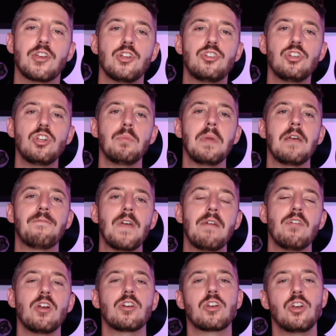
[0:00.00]
Could you do me a
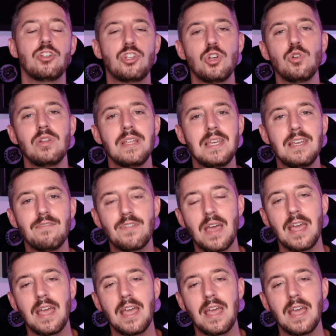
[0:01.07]
favor? Could you leave